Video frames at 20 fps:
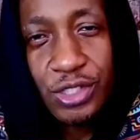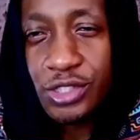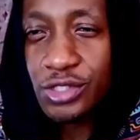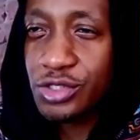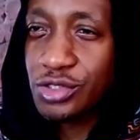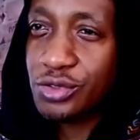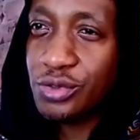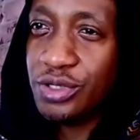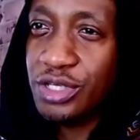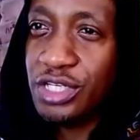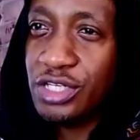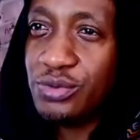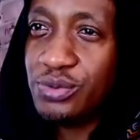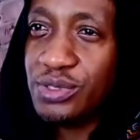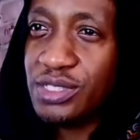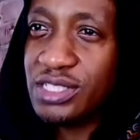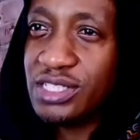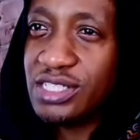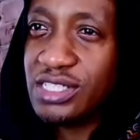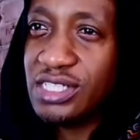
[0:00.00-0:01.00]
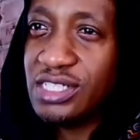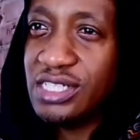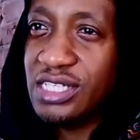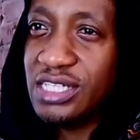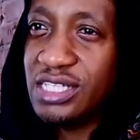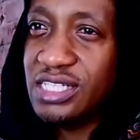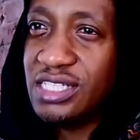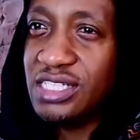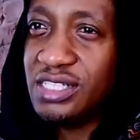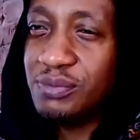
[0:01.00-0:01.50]
So it was in
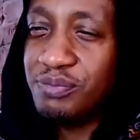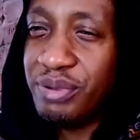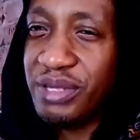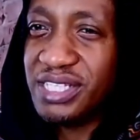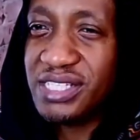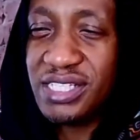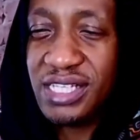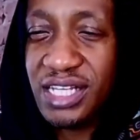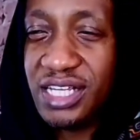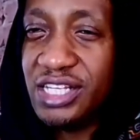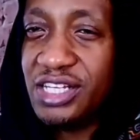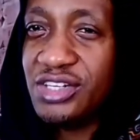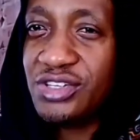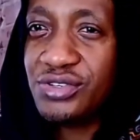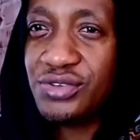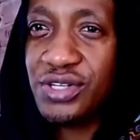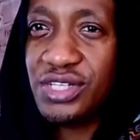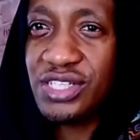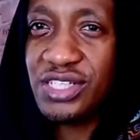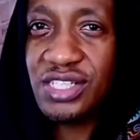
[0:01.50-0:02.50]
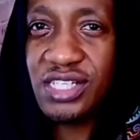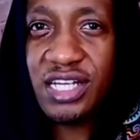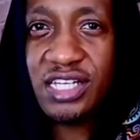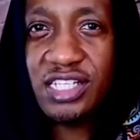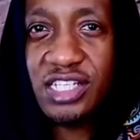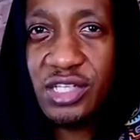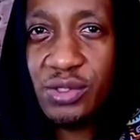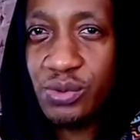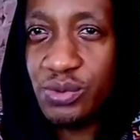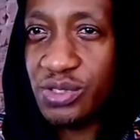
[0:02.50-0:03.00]
his best interest that
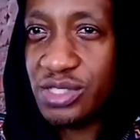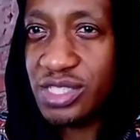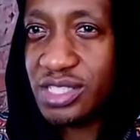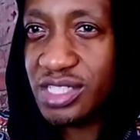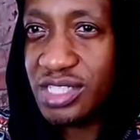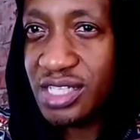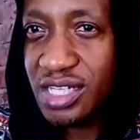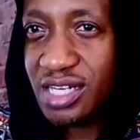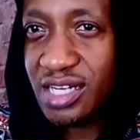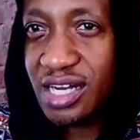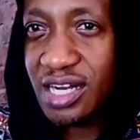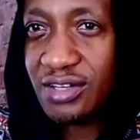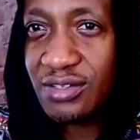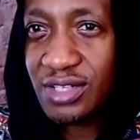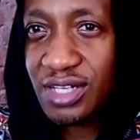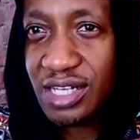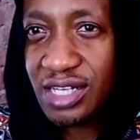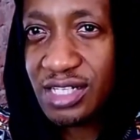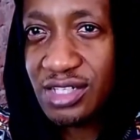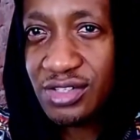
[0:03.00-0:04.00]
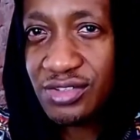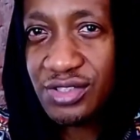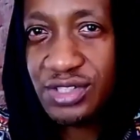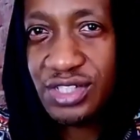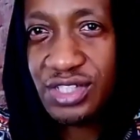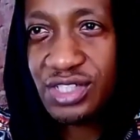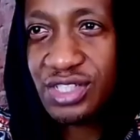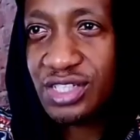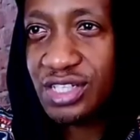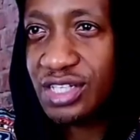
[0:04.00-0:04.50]
he would seek out
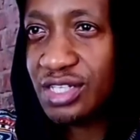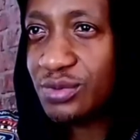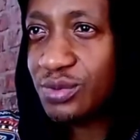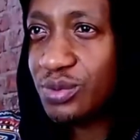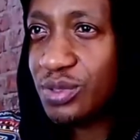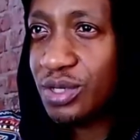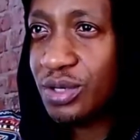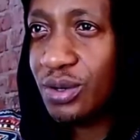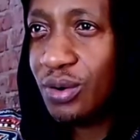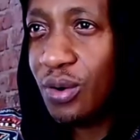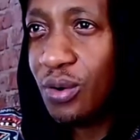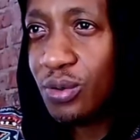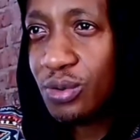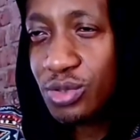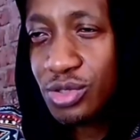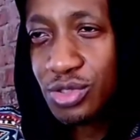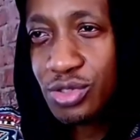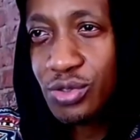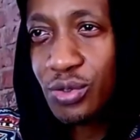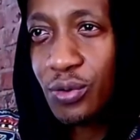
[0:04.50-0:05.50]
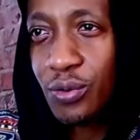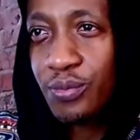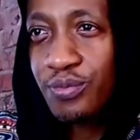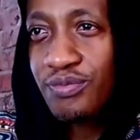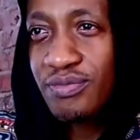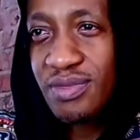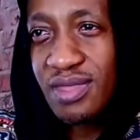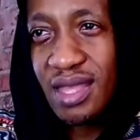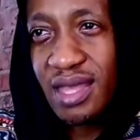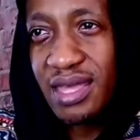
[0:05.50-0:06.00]
countries that were also
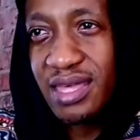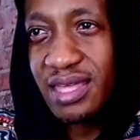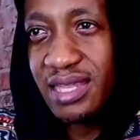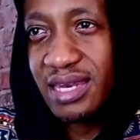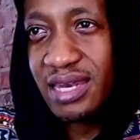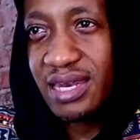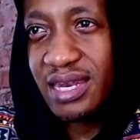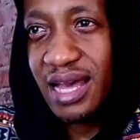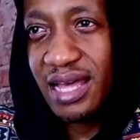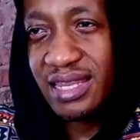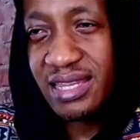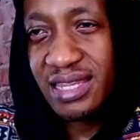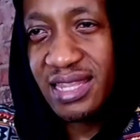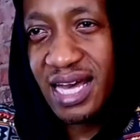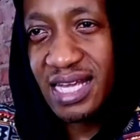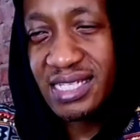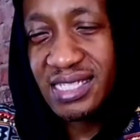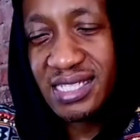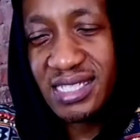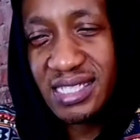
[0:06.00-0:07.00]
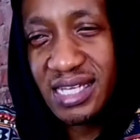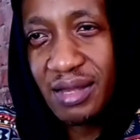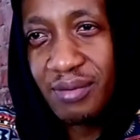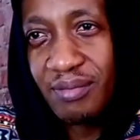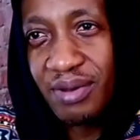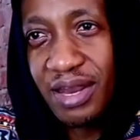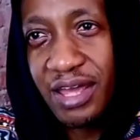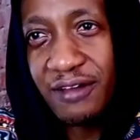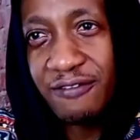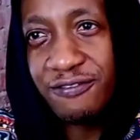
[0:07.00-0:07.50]
in that same
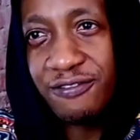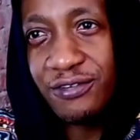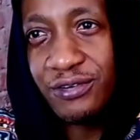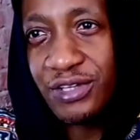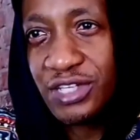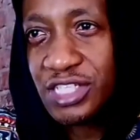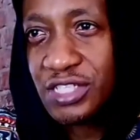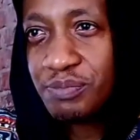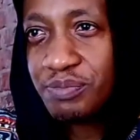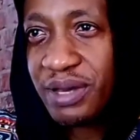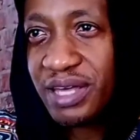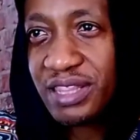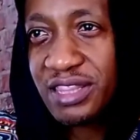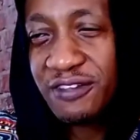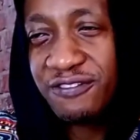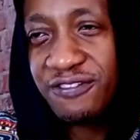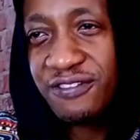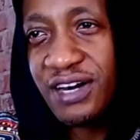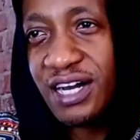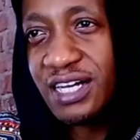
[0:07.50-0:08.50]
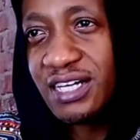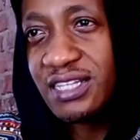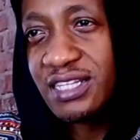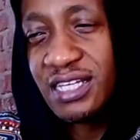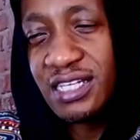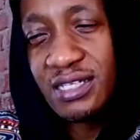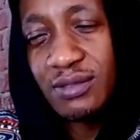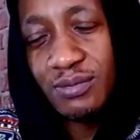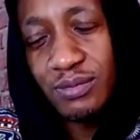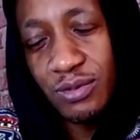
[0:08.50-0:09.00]
level, despite the fact
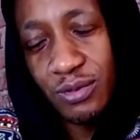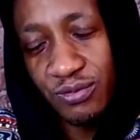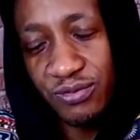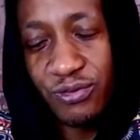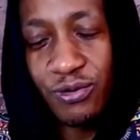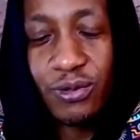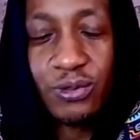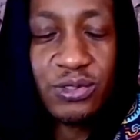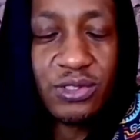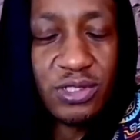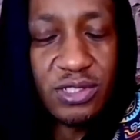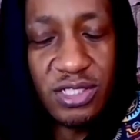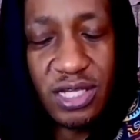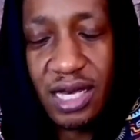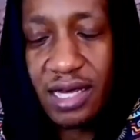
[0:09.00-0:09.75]
that, of course,